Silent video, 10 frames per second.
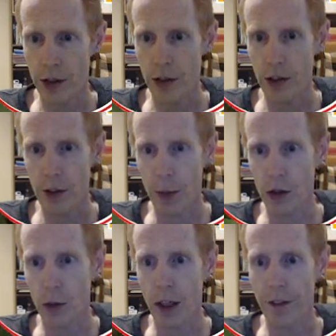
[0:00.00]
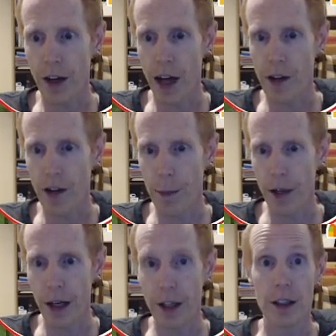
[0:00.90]
there's about 25 up
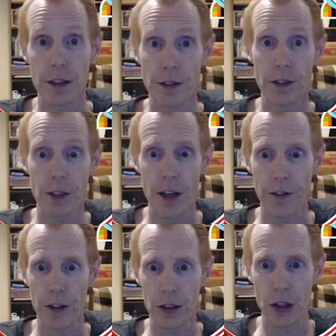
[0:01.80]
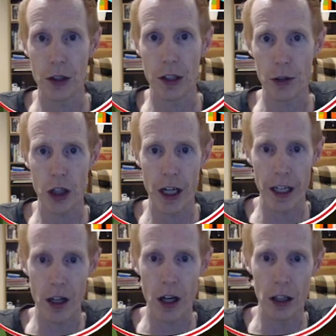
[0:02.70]
there if you're doing a
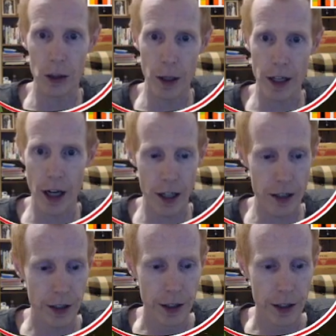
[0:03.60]
trading hall or whatnot.